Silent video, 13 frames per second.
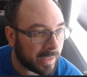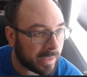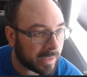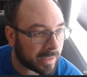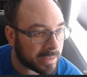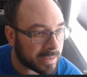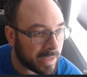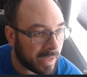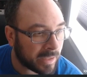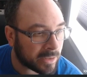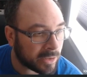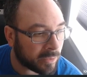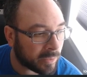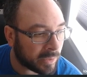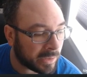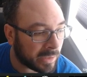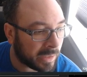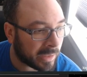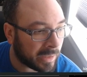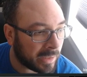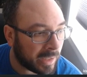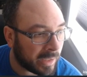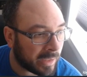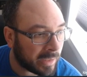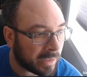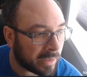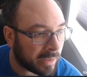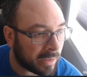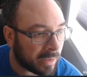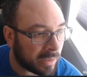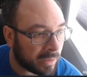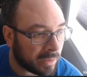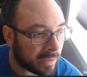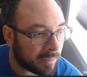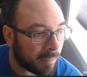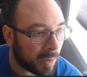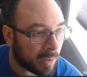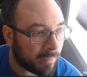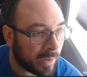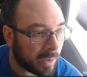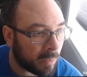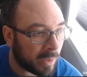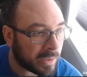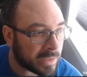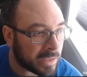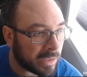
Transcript: because I actually really like Leia in the modified YT.